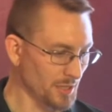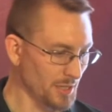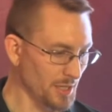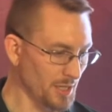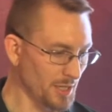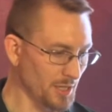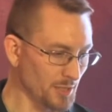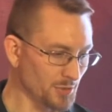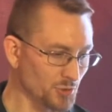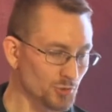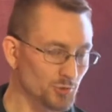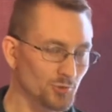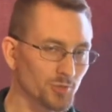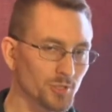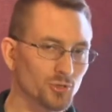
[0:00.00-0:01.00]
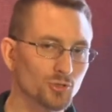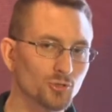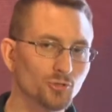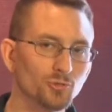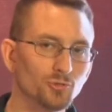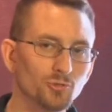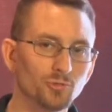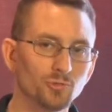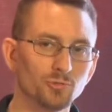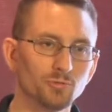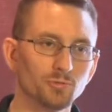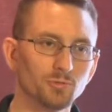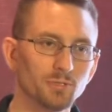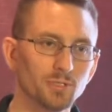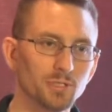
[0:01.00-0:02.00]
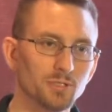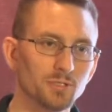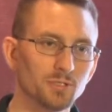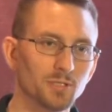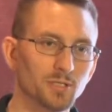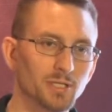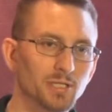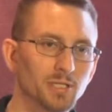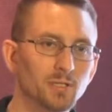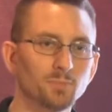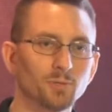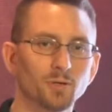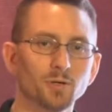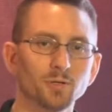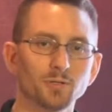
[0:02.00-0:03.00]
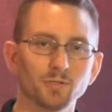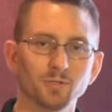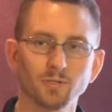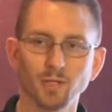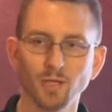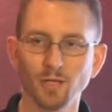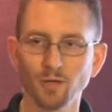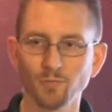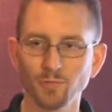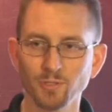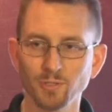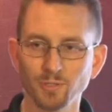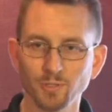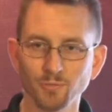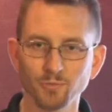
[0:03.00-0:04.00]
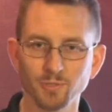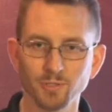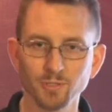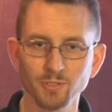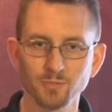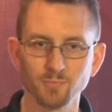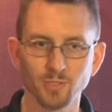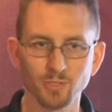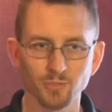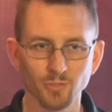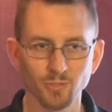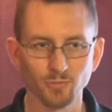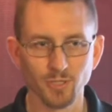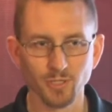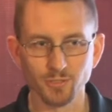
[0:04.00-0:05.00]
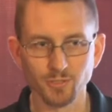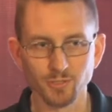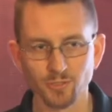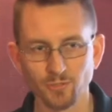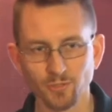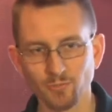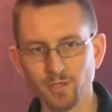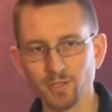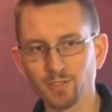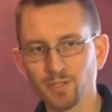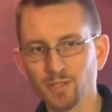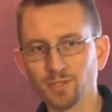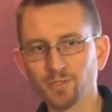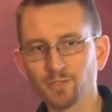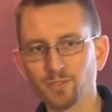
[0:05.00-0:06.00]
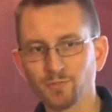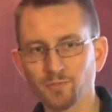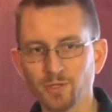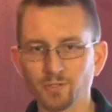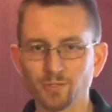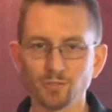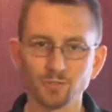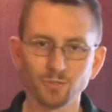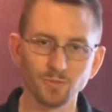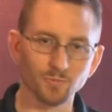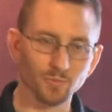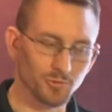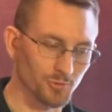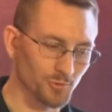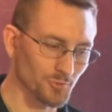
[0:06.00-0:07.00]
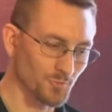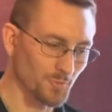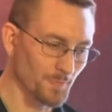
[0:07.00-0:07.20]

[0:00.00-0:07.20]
And stored as Kudu is the key part when dealing with this, because otherwise it's going to write to HDFS instead of Kudu.